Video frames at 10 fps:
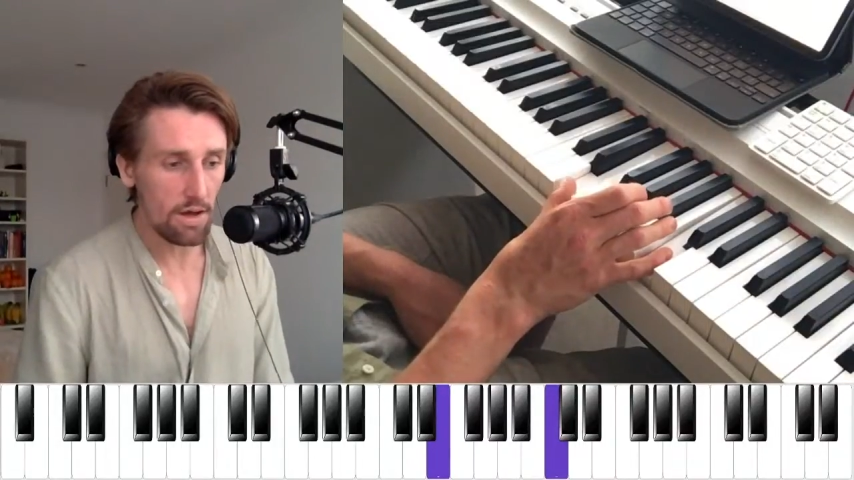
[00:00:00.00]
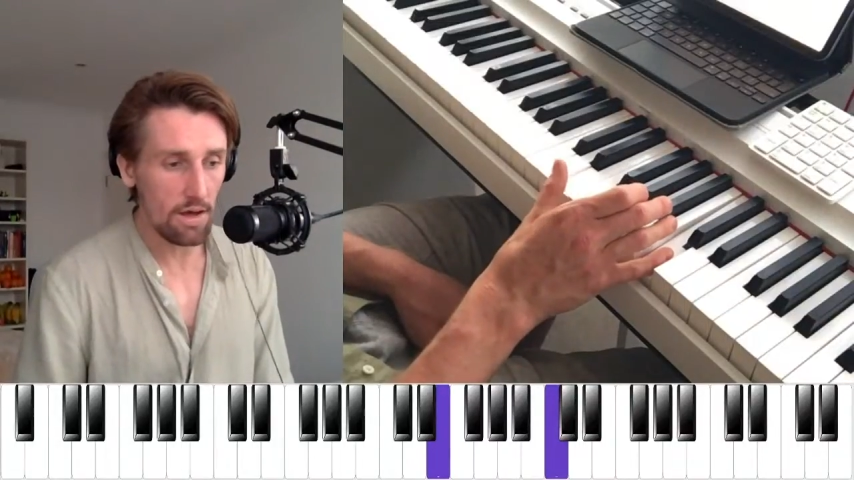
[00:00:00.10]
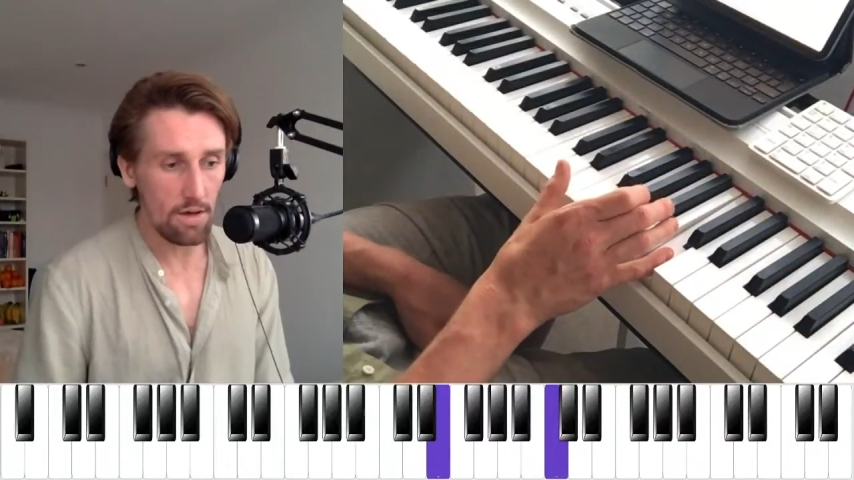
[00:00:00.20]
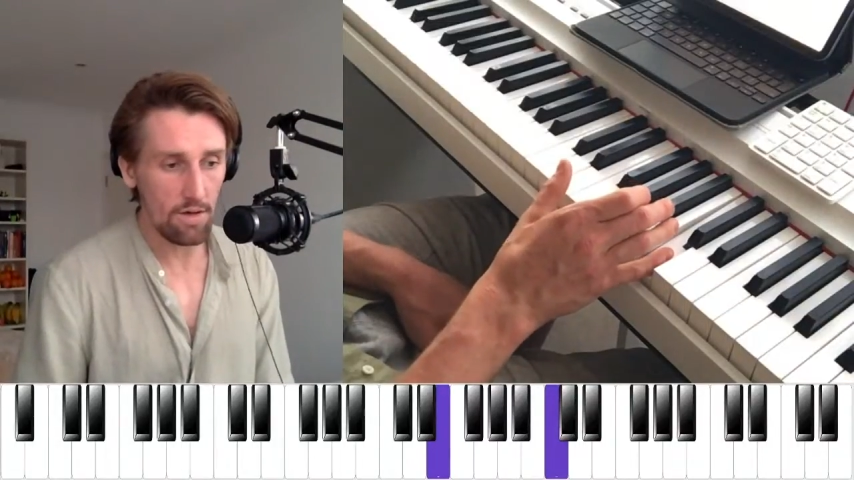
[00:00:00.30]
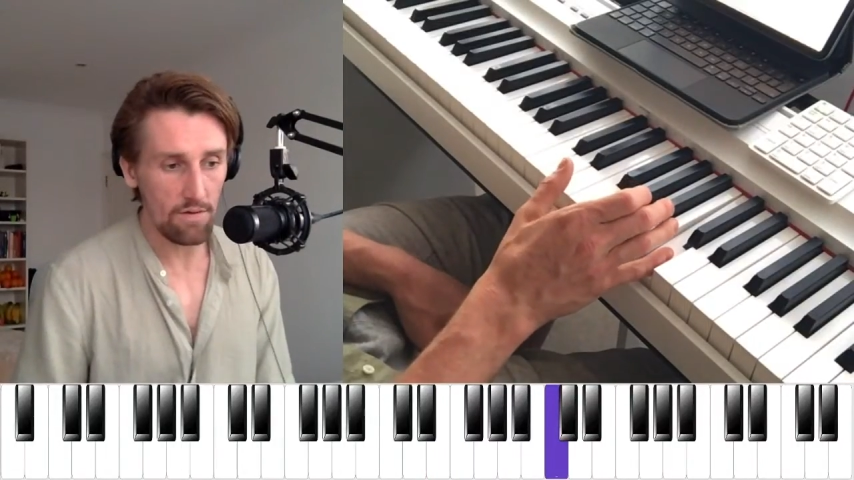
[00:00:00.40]

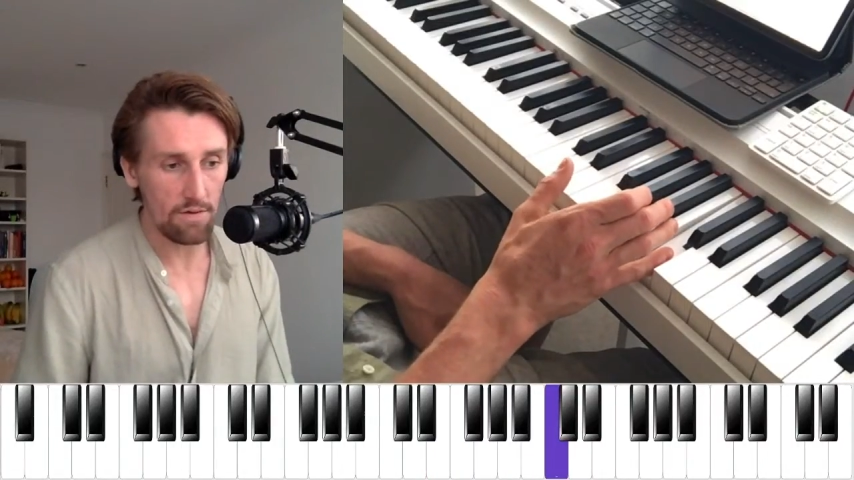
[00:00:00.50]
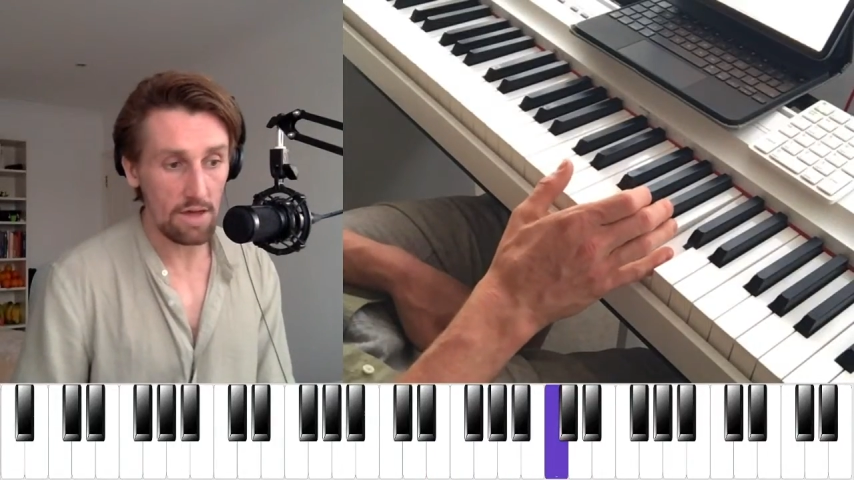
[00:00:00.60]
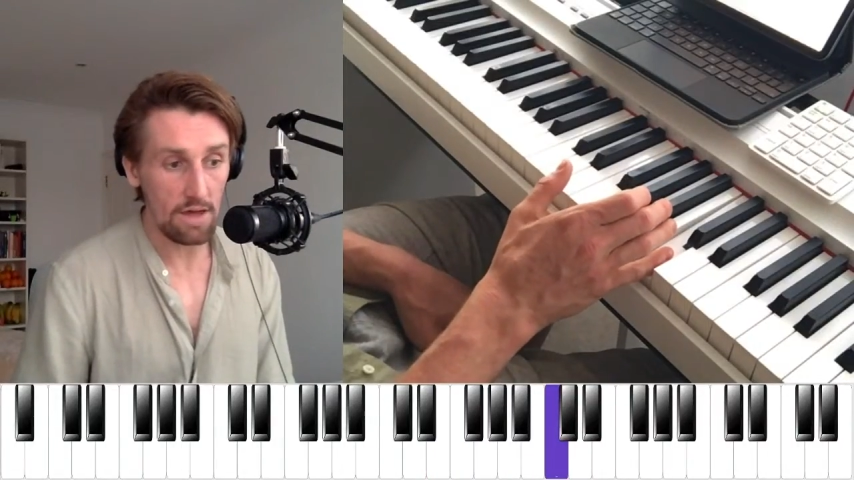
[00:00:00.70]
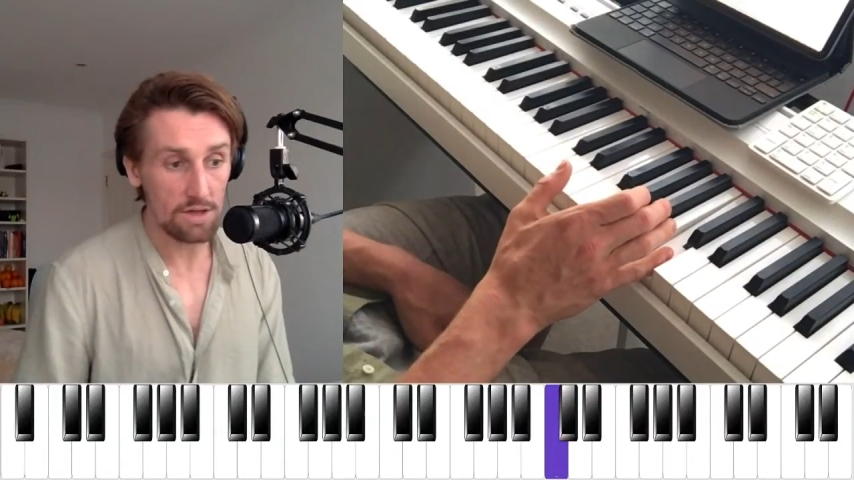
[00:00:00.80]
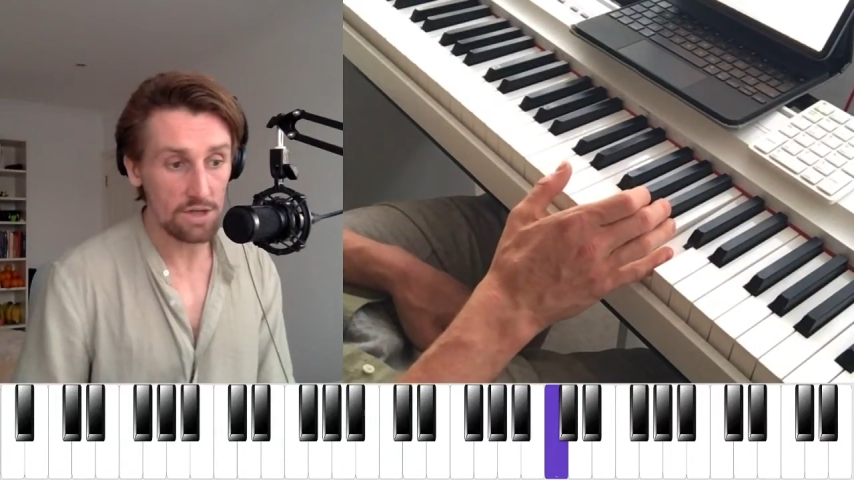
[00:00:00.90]
Oh, we have a
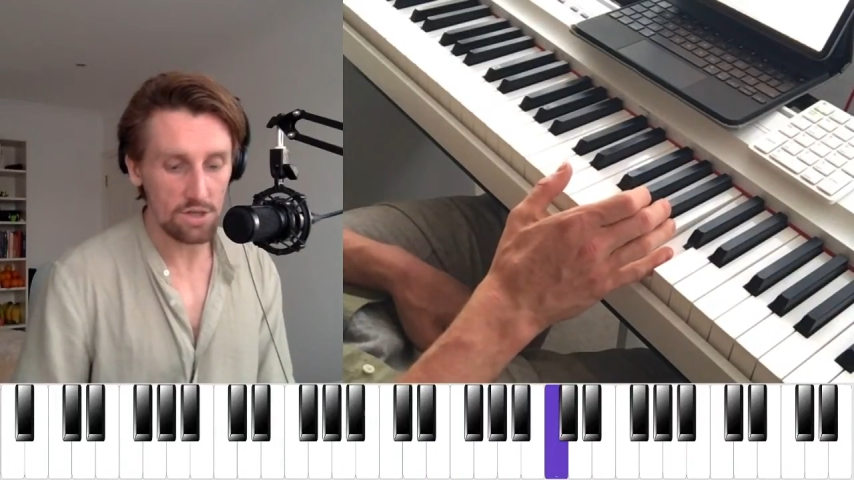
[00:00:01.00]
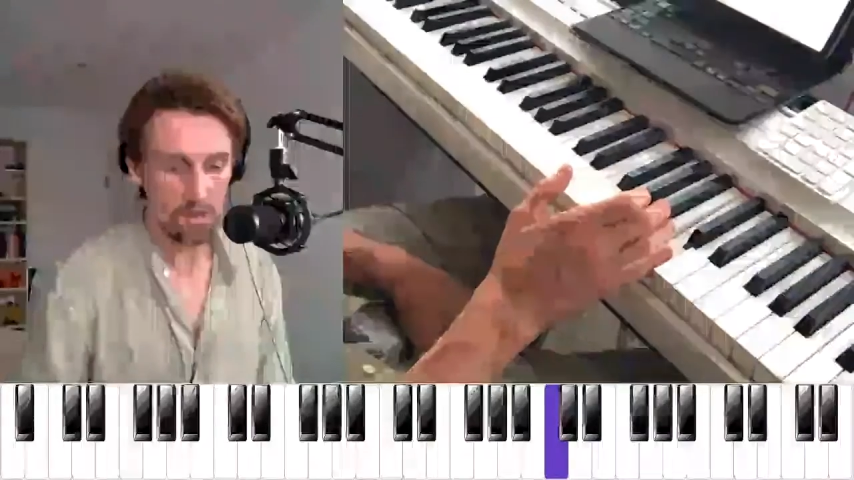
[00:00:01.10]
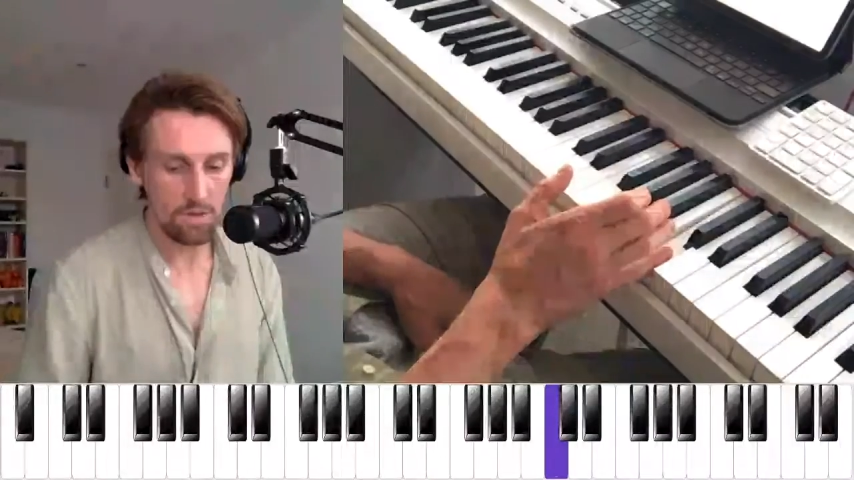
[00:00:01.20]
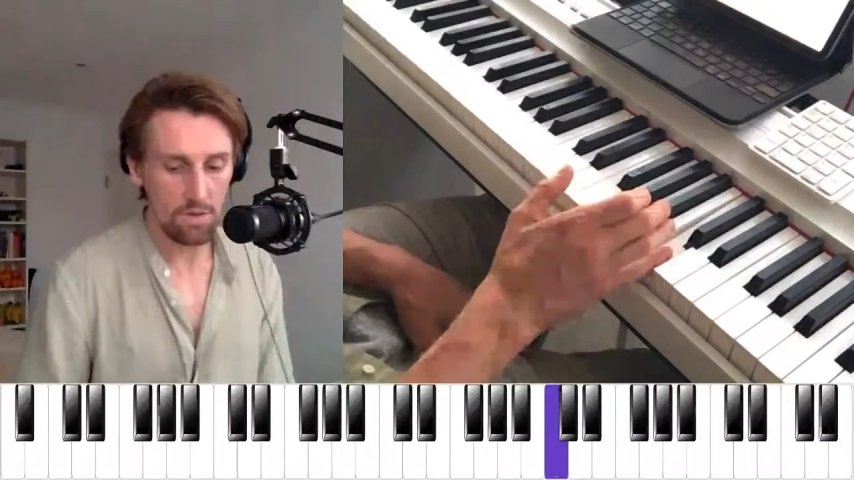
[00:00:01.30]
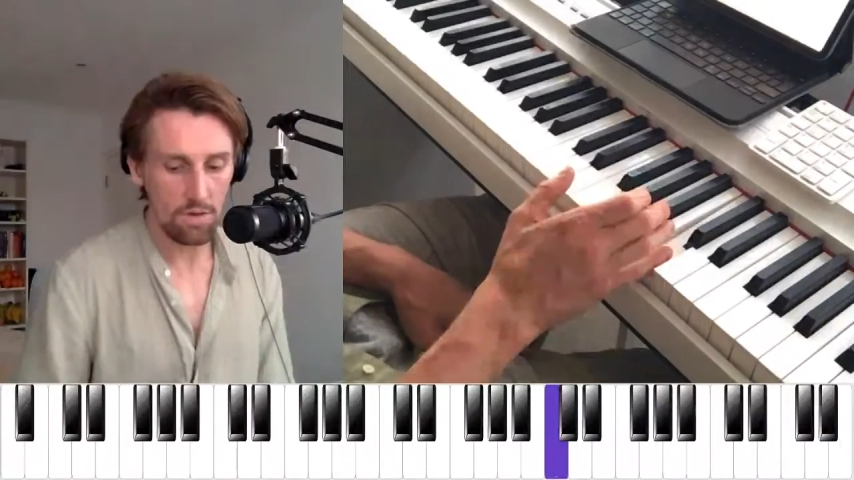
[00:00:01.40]
G sharp
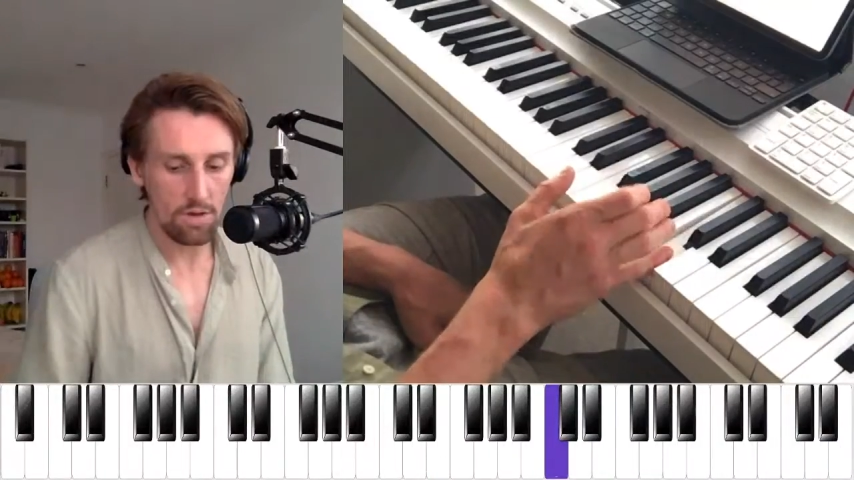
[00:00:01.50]
though.